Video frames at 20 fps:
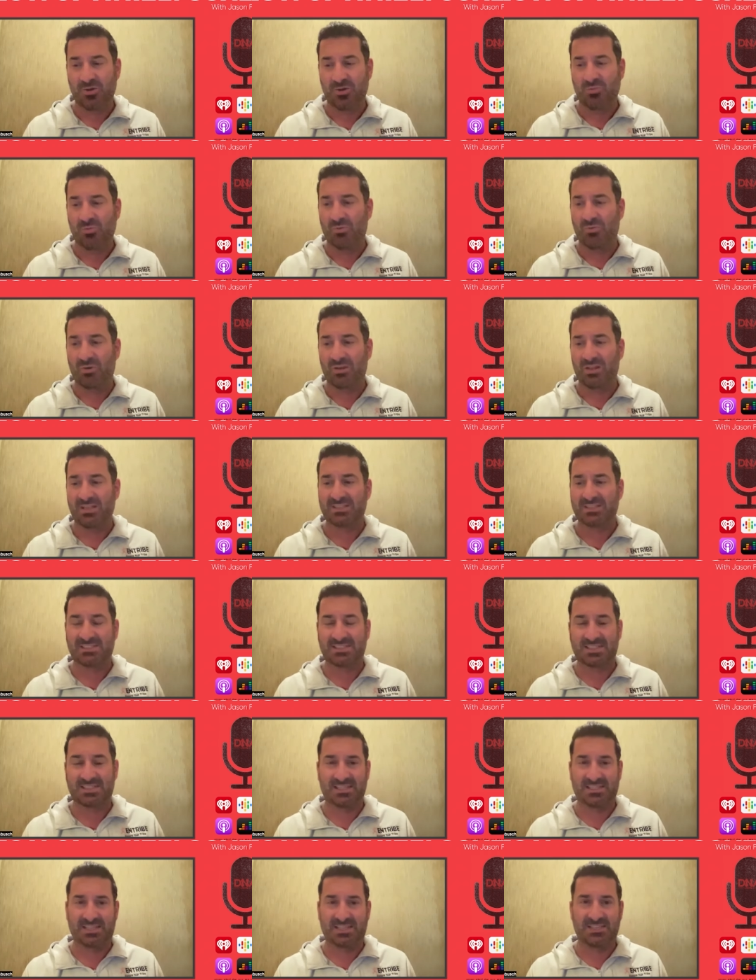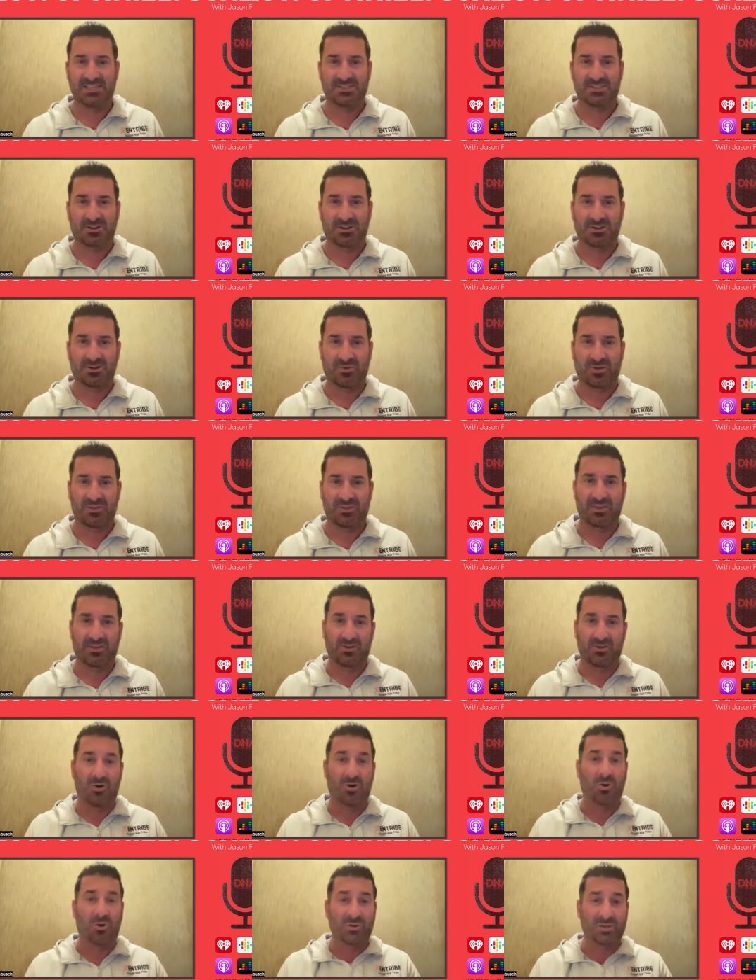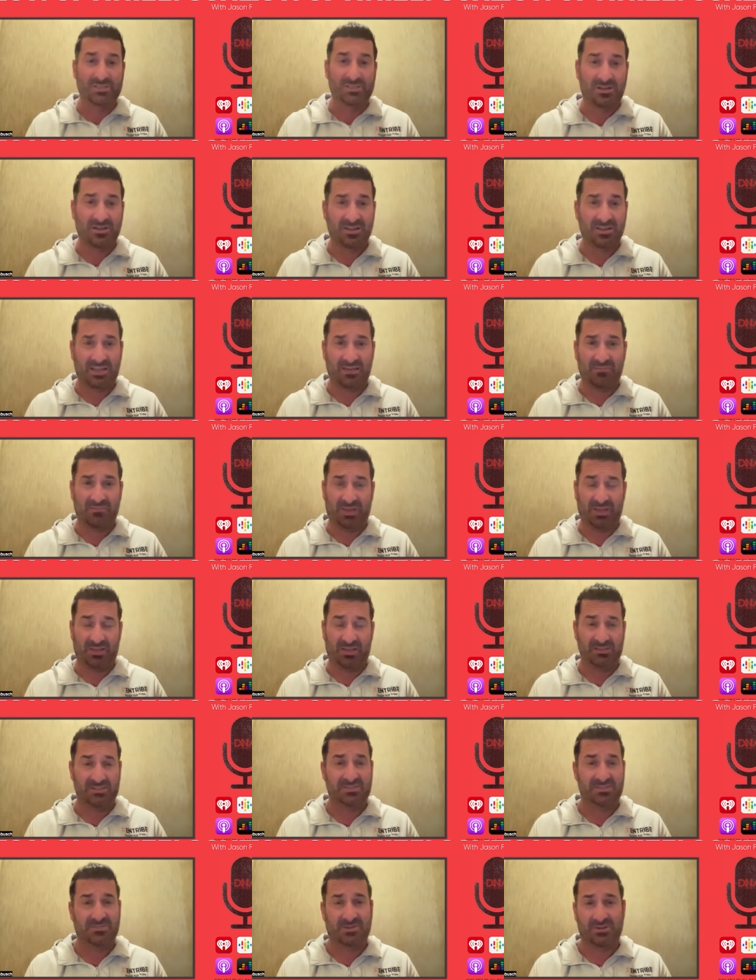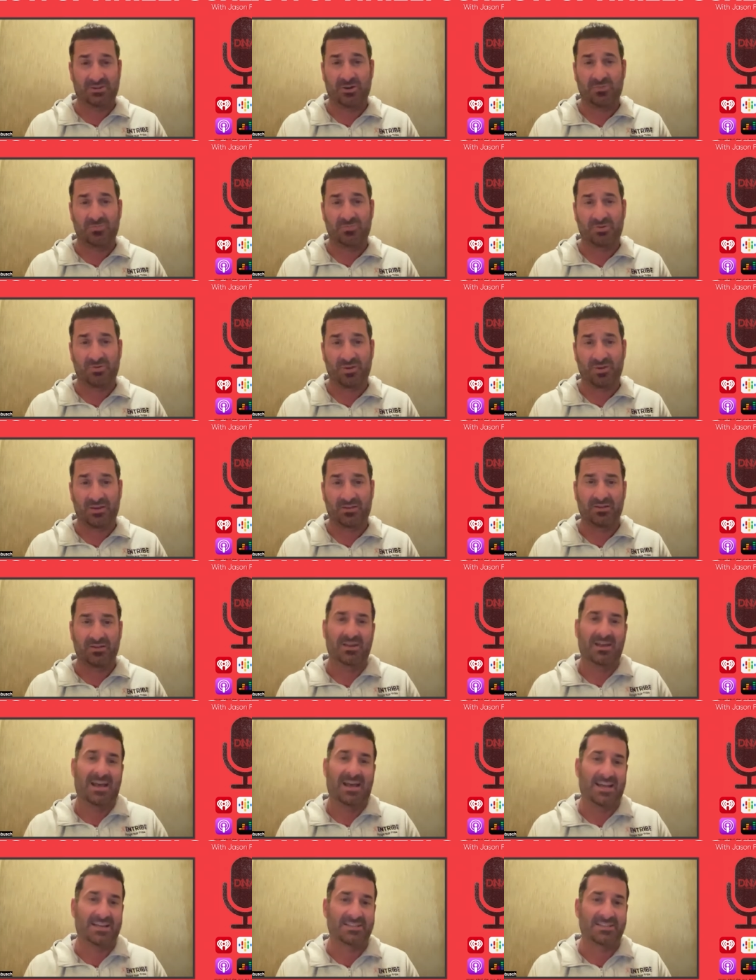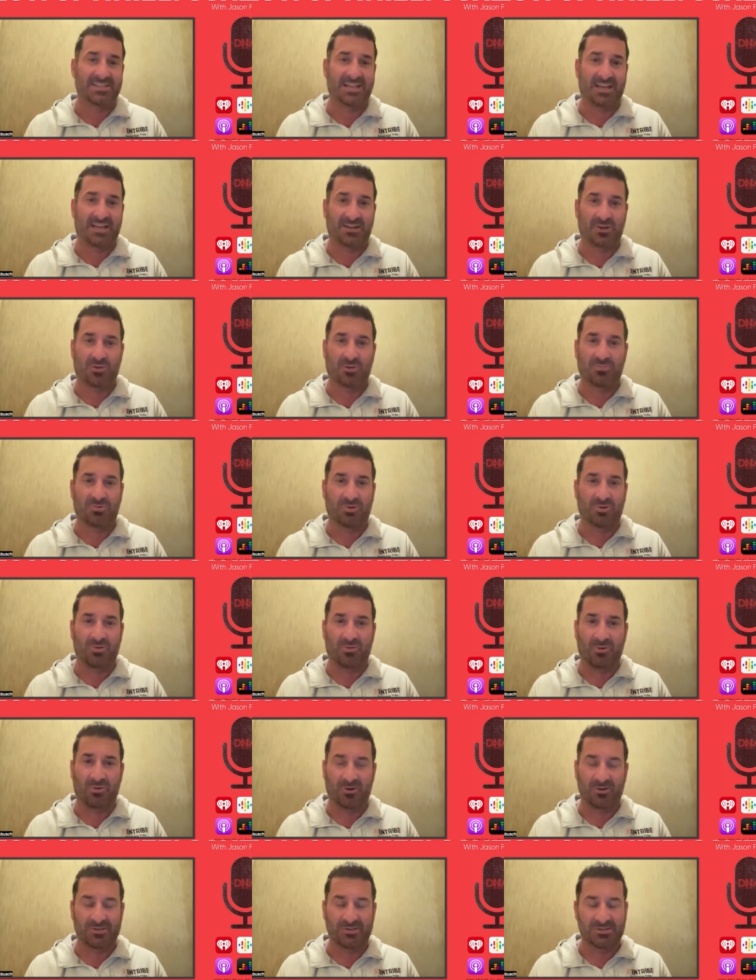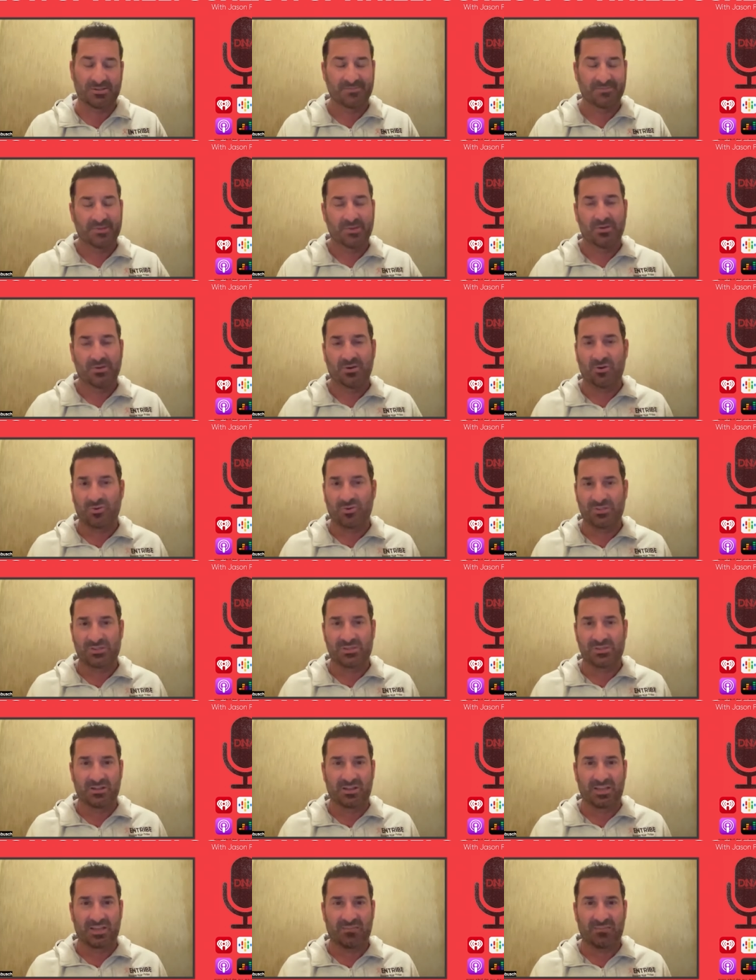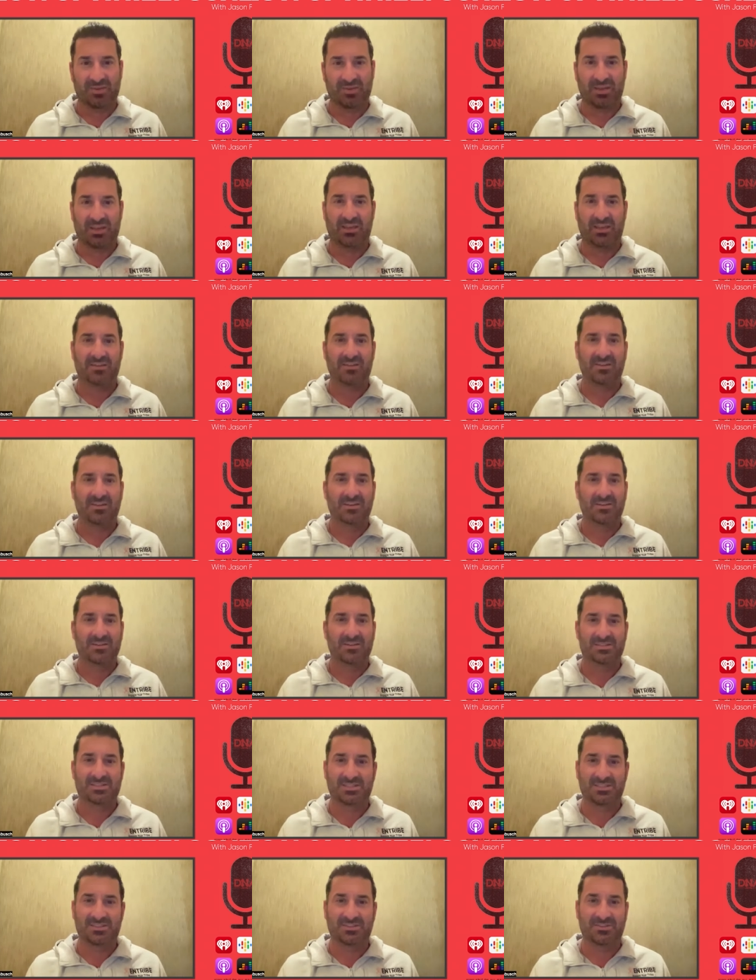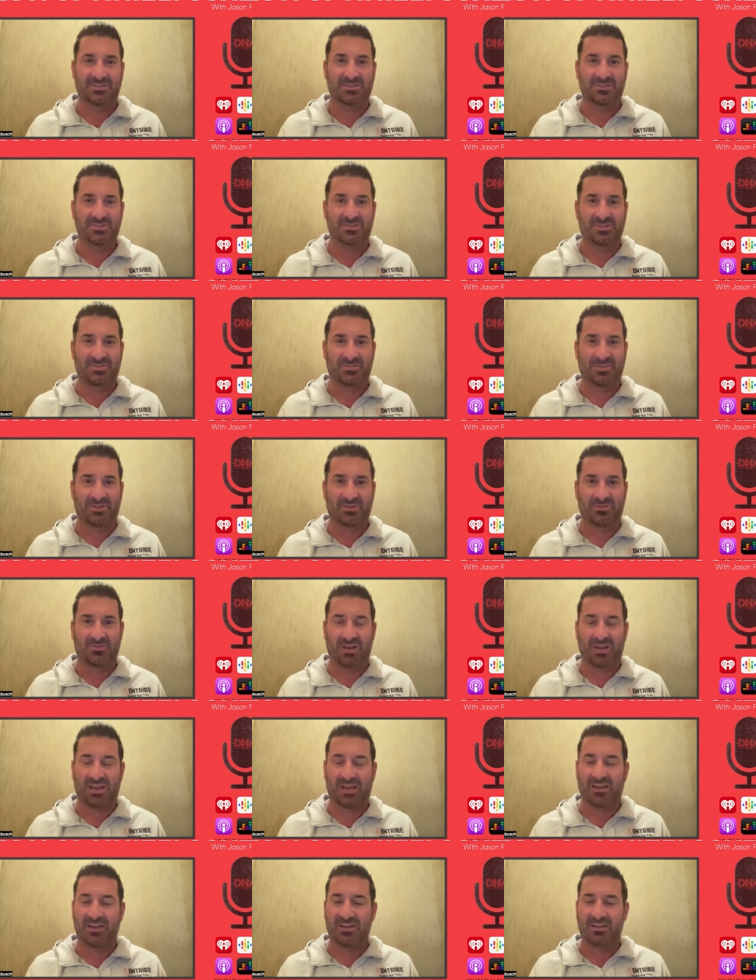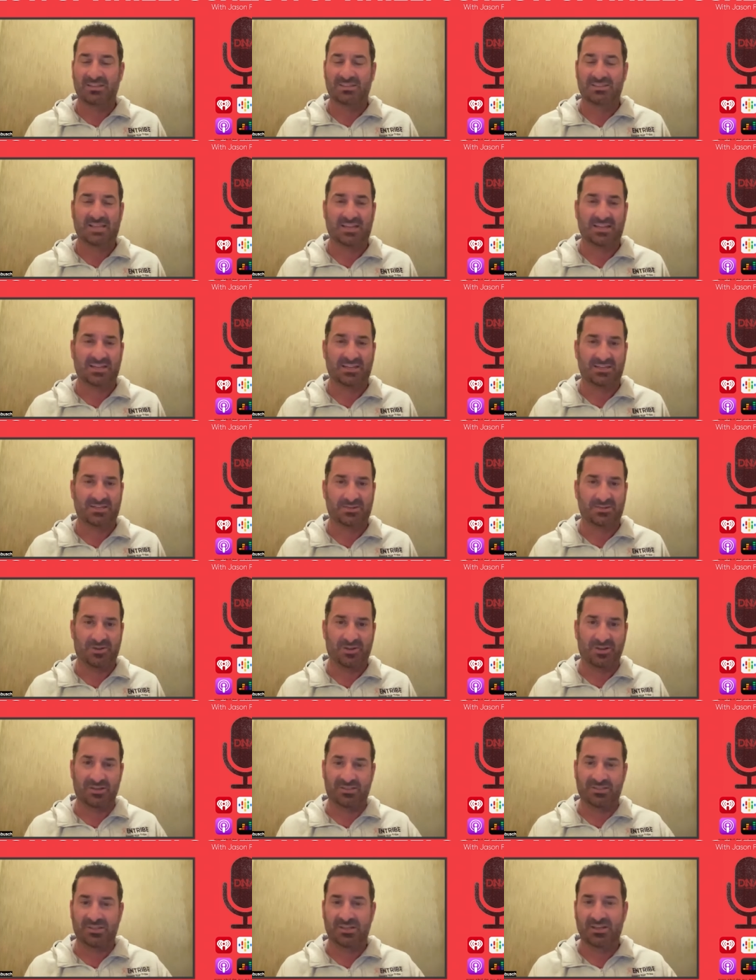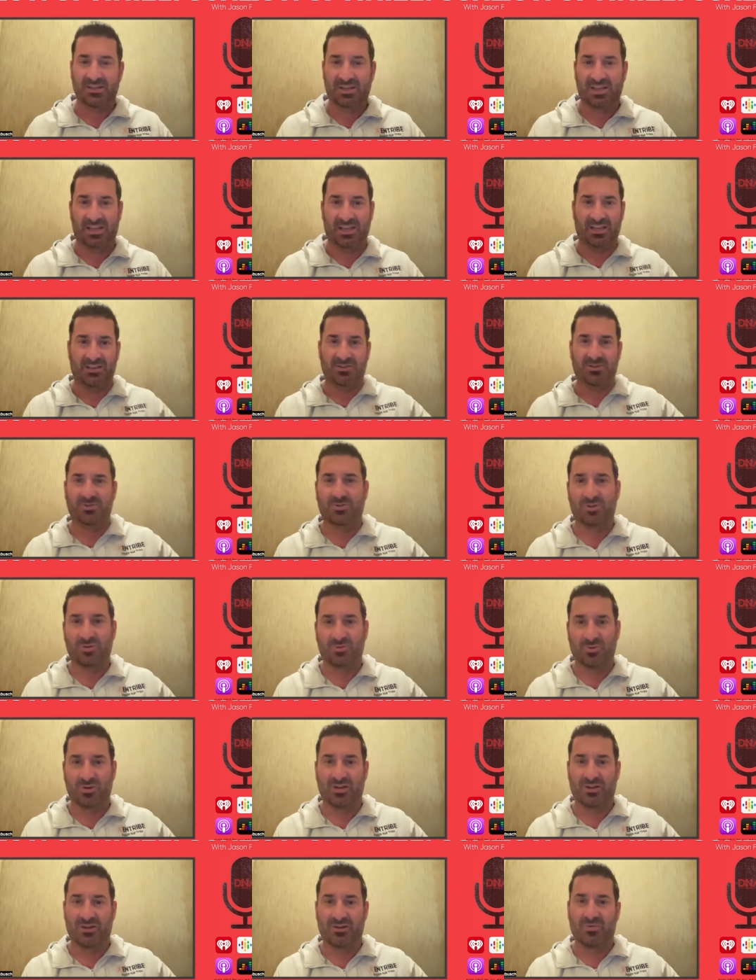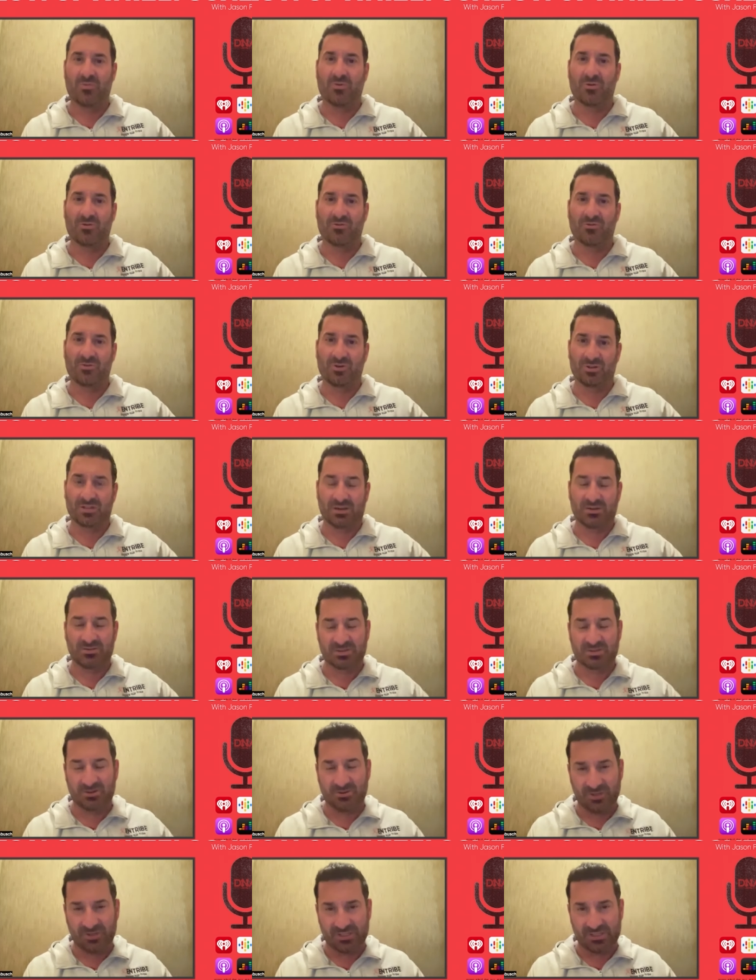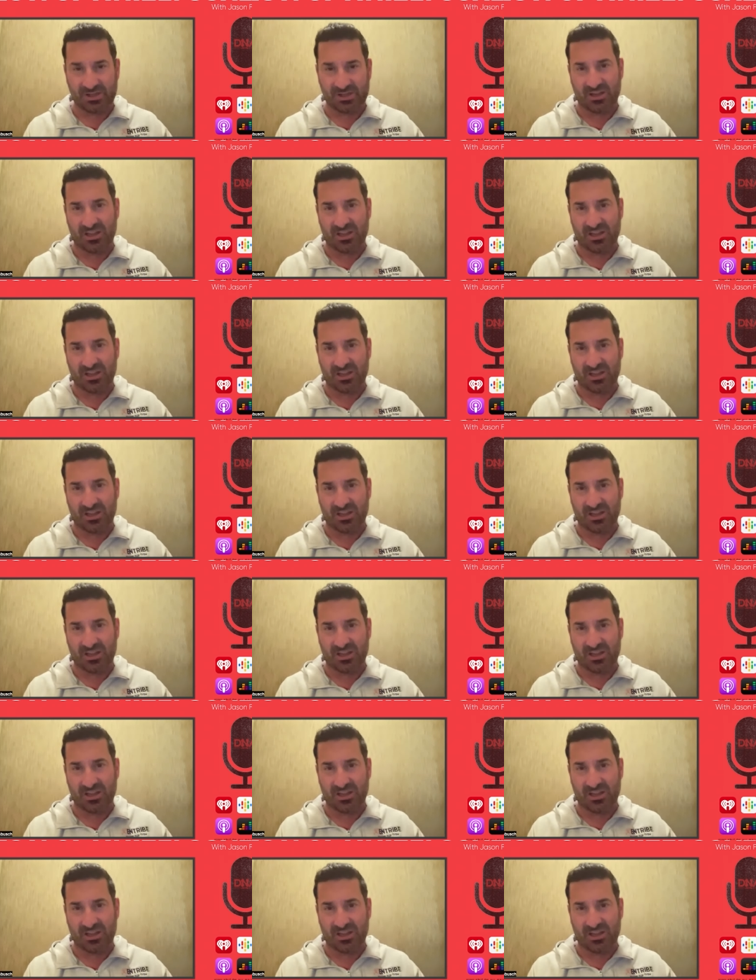what we like to say is get started with always on campaigns so at gopro we had hashtag gopro awards always on campaign you see, you do something great send it to us and you could win an award for it. That was an always on